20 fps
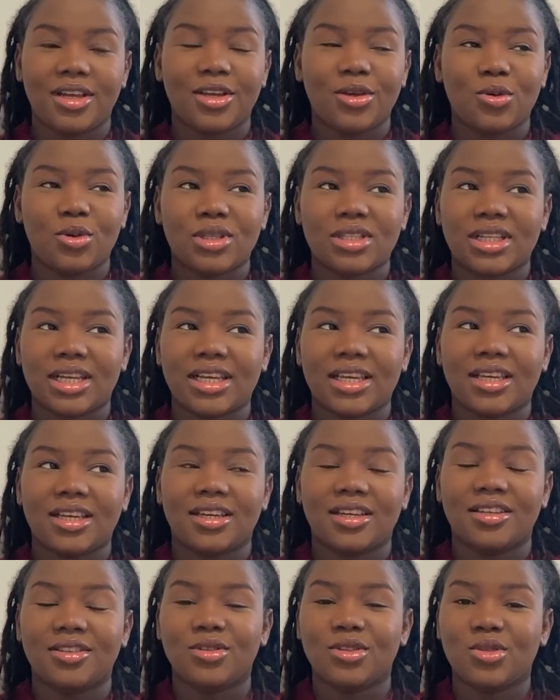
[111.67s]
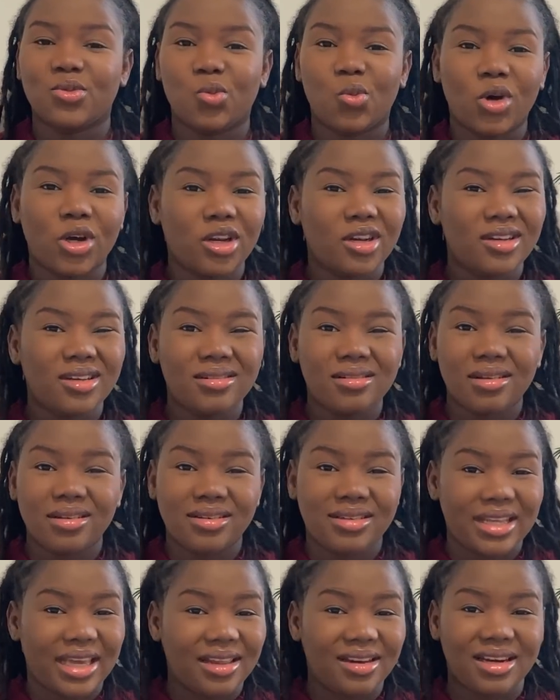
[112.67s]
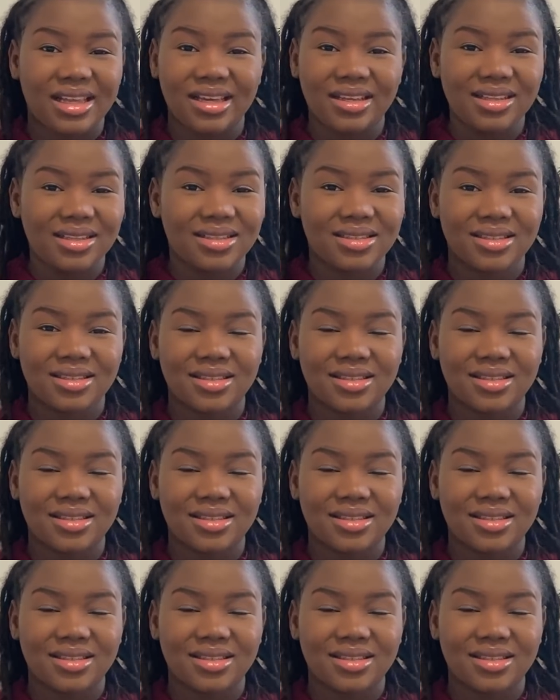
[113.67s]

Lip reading: It was like 1 day late.